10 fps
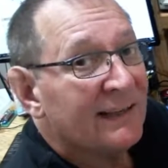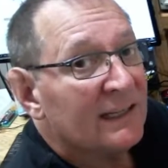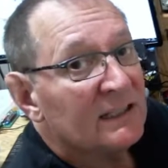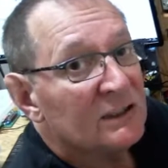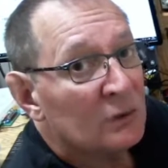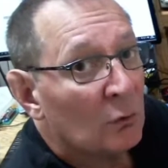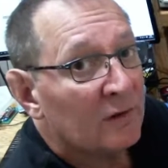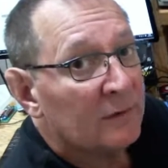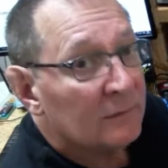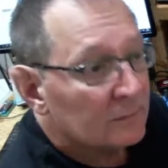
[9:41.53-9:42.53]
is
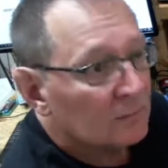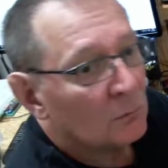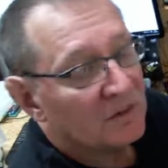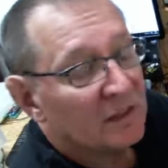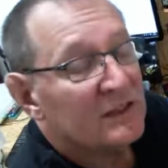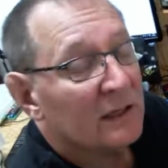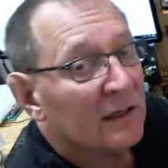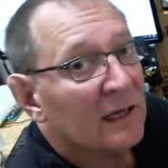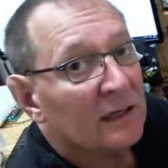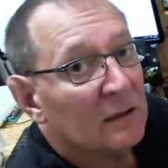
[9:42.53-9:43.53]
shorted, or touching
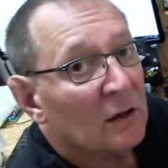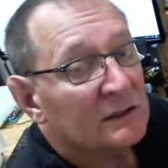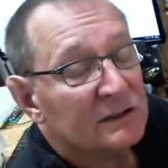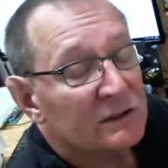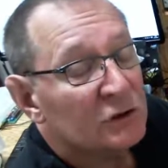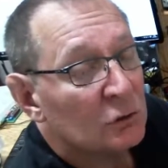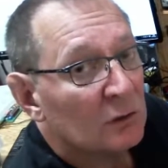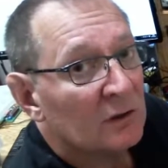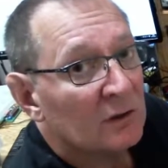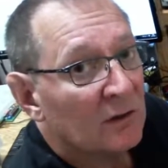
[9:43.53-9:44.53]
that, it causes a
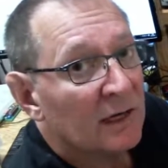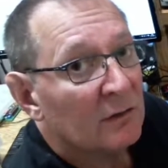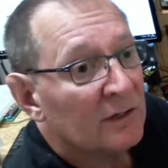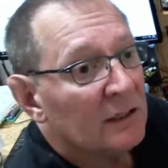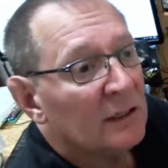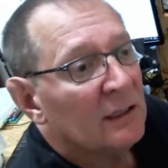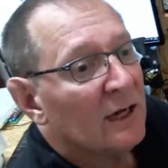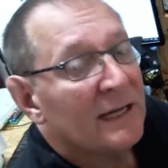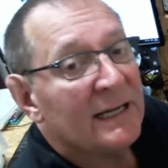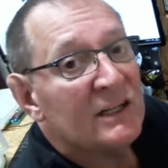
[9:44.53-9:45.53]
short to ground. The
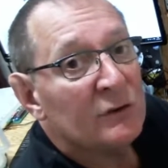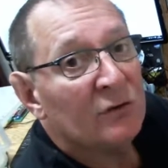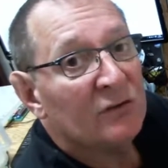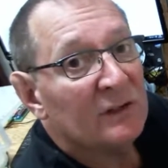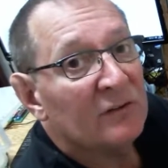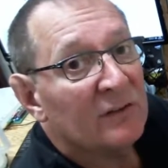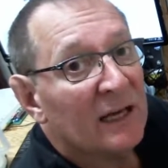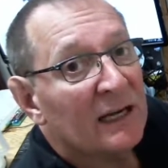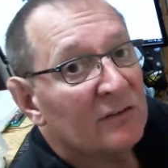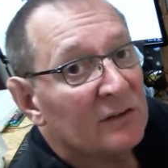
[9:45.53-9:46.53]
IHU sees
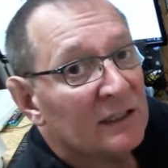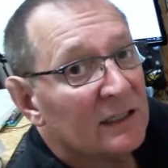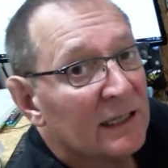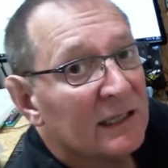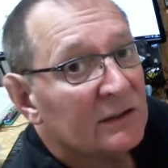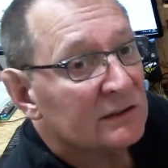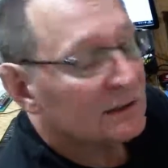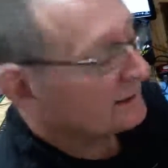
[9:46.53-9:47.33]
that as an indication that the